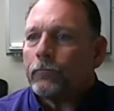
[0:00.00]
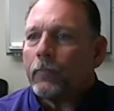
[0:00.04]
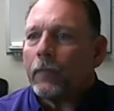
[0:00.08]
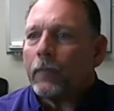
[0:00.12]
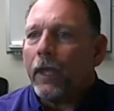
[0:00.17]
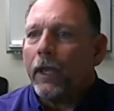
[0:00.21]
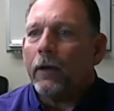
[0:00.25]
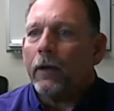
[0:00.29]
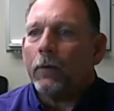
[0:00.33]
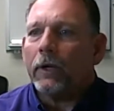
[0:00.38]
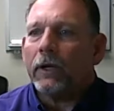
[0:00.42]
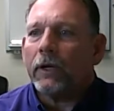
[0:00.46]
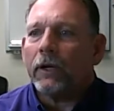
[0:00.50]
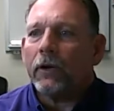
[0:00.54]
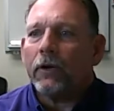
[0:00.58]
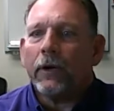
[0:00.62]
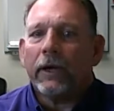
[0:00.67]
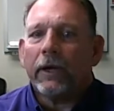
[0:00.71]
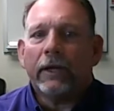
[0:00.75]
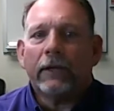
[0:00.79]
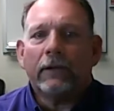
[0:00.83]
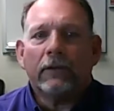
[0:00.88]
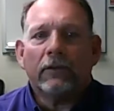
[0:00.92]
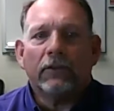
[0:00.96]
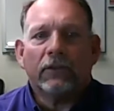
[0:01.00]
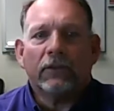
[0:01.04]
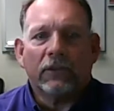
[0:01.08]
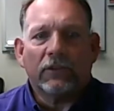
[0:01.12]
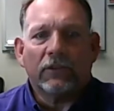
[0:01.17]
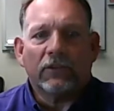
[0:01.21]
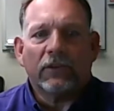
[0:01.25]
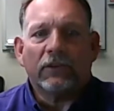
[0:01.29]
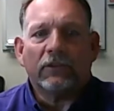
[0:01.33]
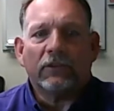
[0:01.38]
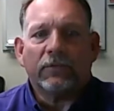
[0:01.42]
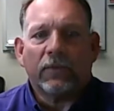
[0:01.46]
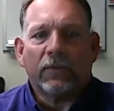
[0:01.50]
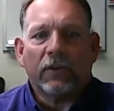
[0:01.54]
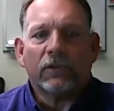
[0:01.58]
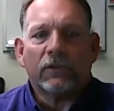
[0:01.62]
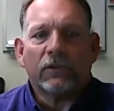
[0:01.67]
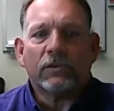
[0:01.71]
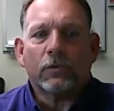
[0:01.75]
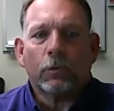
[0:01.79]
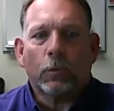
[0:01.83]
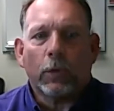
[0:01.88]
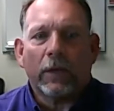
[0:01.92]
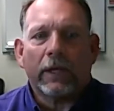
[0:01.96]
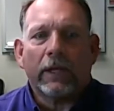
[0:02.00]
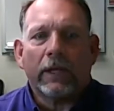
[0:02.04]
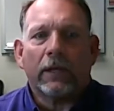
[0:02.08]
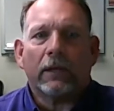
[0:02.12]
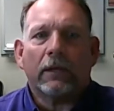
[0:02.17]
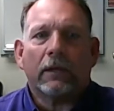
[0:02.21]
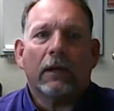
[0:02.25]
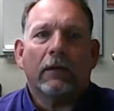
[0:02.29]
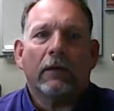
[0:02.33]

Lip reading: And I want to go ahead, since this first week